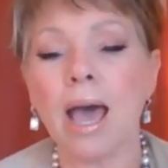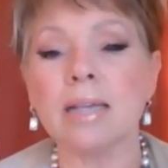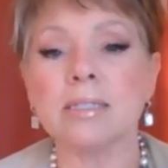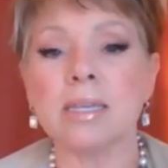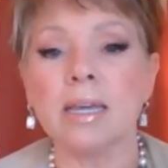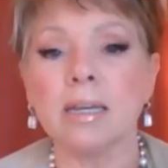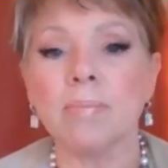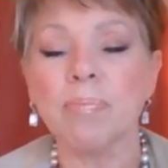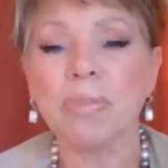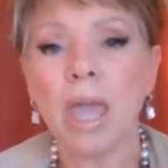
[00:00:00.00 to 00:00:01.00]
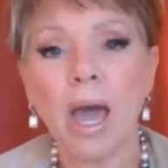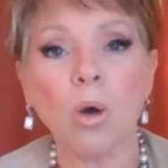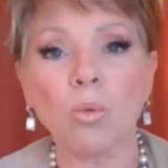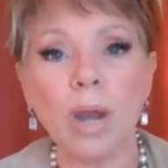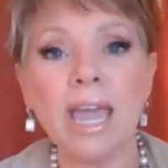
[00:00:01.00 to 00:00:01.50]
as in
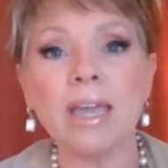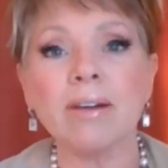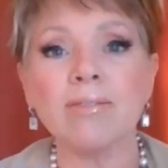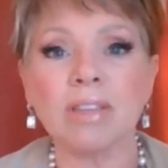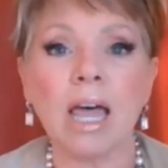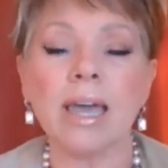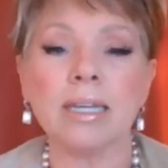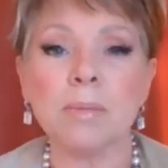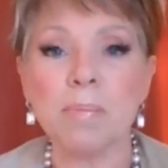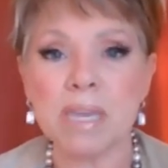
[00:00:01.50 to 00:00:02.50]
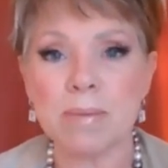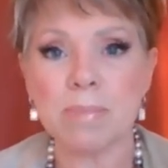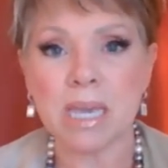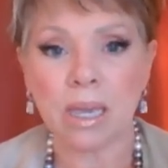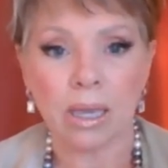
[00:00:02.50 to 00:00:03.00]
a ray of light
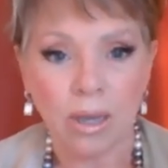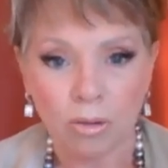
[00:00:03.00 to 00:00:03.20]
beaming